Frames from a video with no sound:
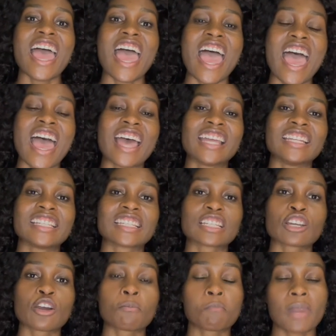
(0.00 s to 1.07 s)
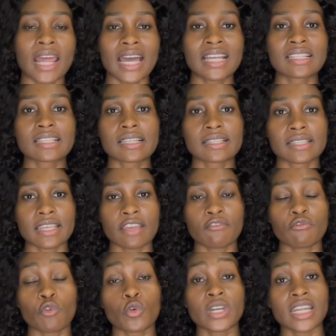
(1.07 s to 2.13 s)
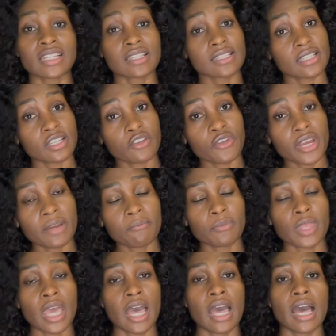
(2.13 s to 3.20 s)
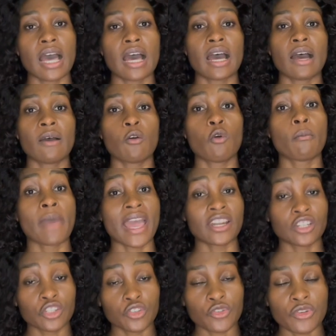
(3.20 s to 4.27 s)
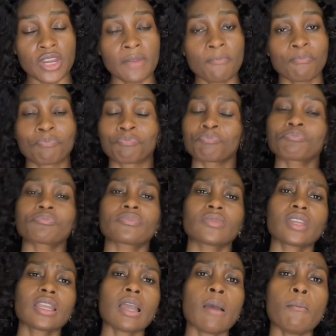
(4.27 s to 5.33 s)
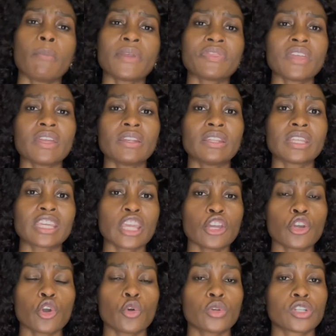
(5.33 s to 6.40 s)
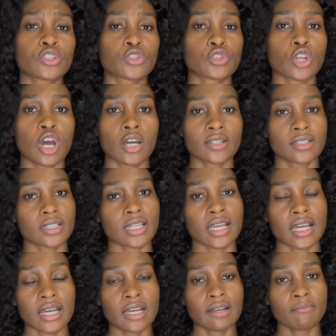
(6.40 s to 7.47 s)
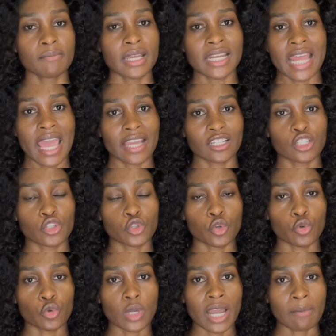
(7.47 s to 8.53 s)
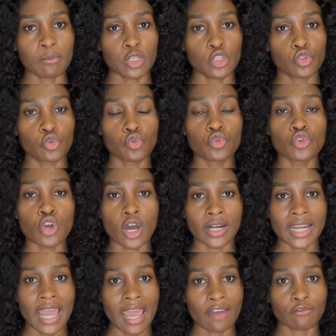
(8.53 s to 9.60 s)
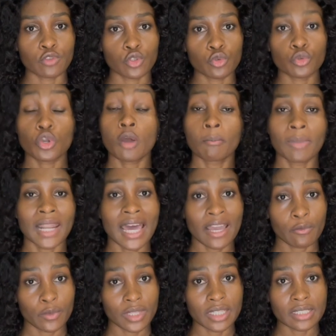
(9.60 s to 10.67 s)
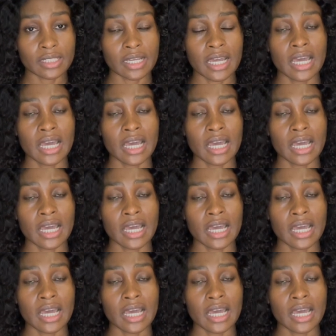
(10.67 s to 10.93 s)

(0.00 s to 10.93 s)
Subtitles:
and compliance is therefore necessary or mandatory. But then the King Code is not an act, and so companies do not have to comply with it.